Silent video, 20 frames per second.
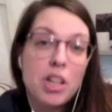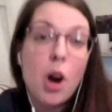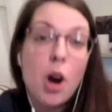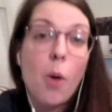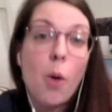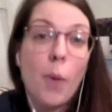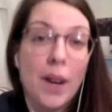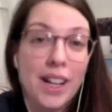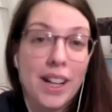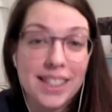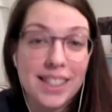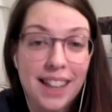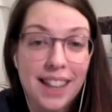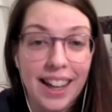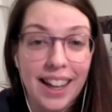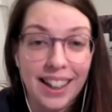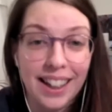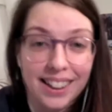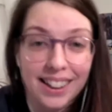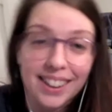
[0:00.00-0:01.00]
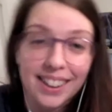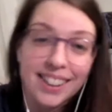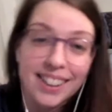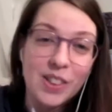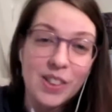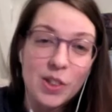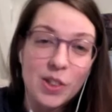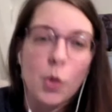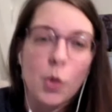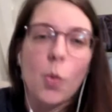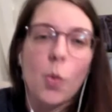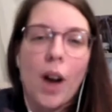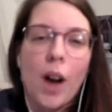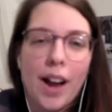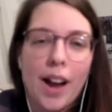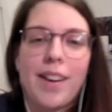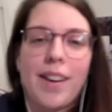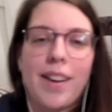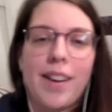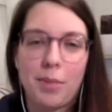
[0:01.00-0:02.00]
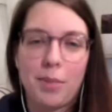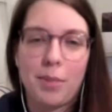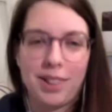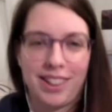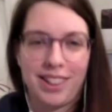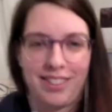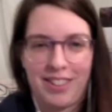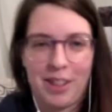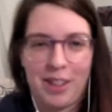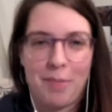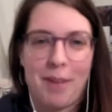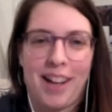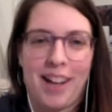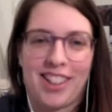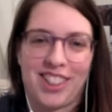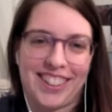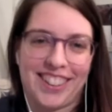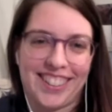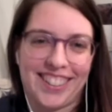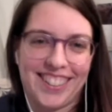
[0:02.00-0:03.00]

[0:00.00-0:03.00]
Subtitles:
what it's like. So why not believe in the magic?